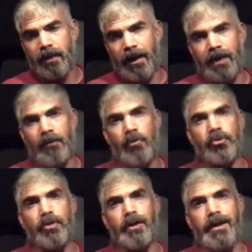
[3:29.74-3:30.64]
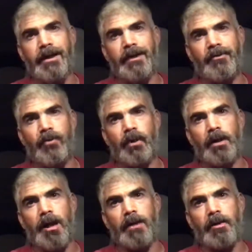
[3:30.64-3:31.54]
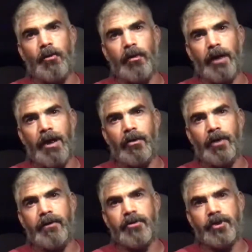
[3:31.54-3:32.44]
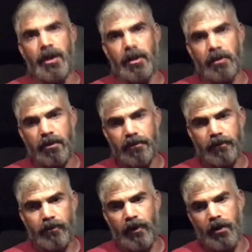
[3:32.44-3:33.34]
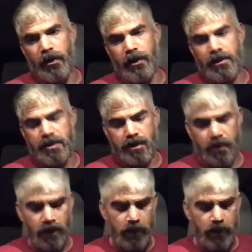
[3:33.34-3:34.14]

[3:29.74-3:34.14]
I can emotionally eat at 2 o'clock in the morning. I don't give a shit. There it is.